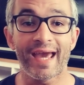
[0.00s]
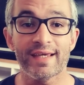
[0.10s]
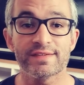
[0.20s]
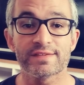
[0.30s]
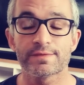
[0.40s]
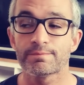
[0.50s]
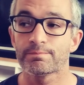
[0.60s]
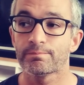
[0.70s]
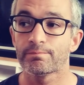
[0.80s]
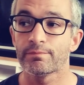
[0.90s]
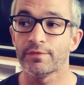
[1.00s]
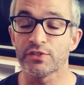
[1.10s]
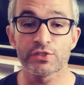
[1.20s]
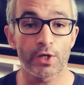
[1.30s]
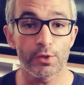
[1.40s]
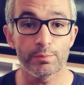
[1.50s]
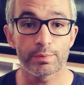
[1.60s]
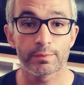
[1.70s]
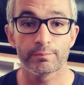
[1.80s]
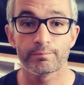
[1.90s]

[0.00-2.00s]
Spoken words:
case, the scope,